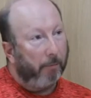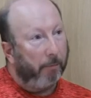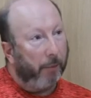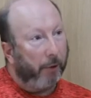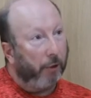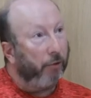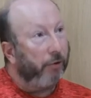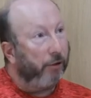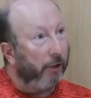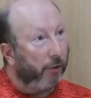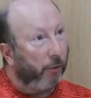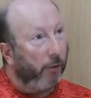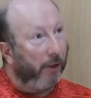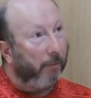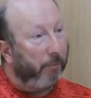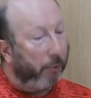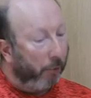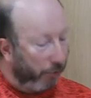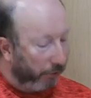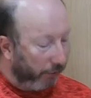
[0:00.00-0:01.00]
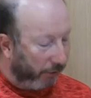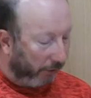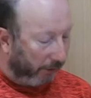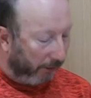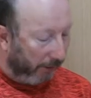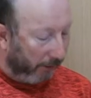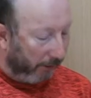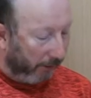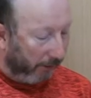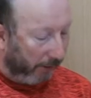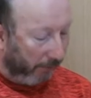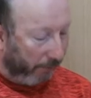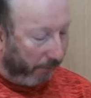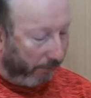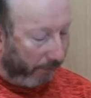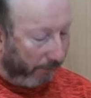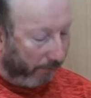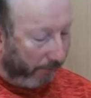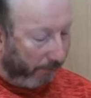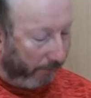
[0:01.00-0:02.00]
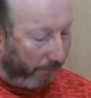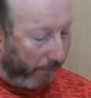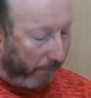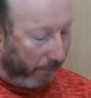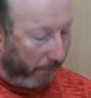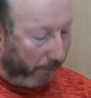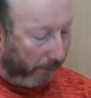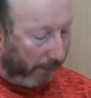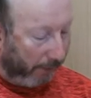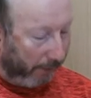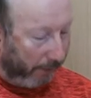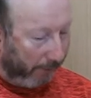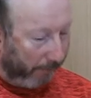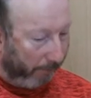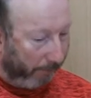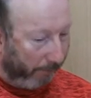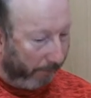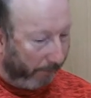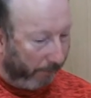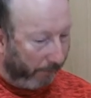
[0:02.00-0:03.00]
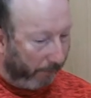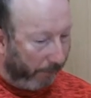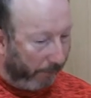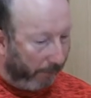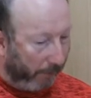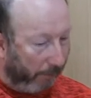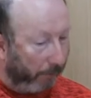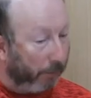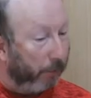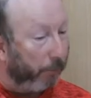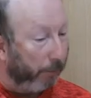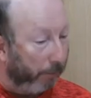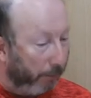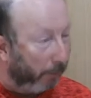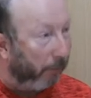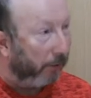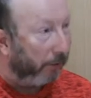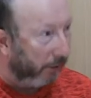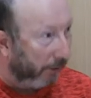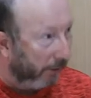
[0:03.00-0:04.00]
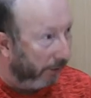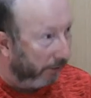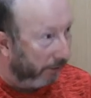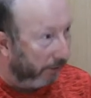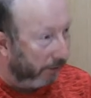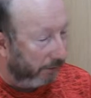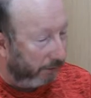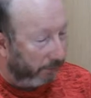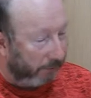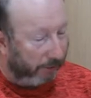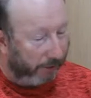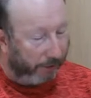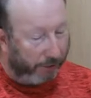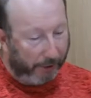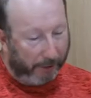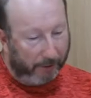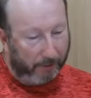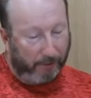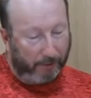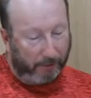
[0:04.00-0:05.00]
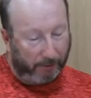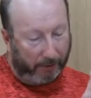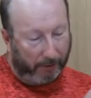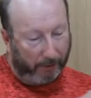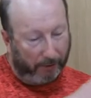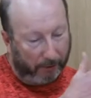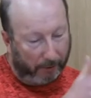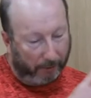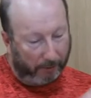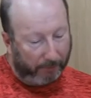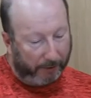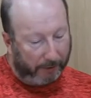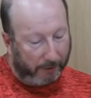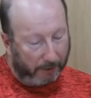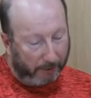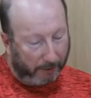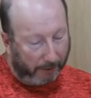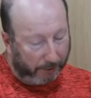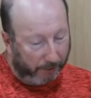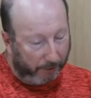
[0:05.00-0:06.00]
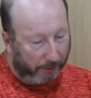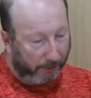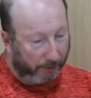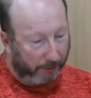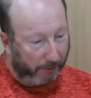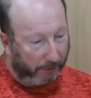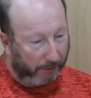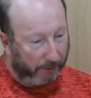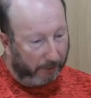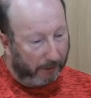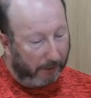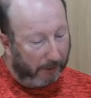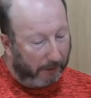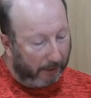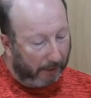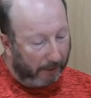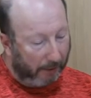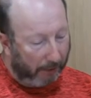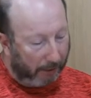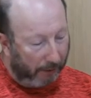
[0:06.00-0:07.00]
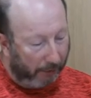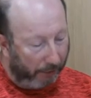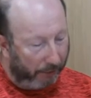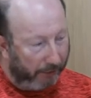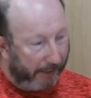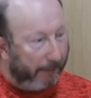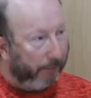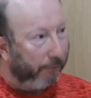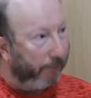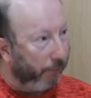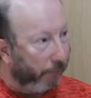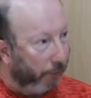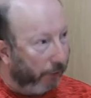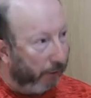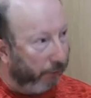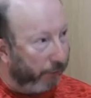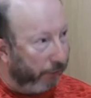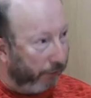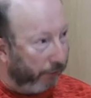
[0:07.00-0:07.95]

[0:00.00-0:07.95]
But also, quite importantly at that point, because we publicised the agenda, the kind of presentations and things, and the day before I was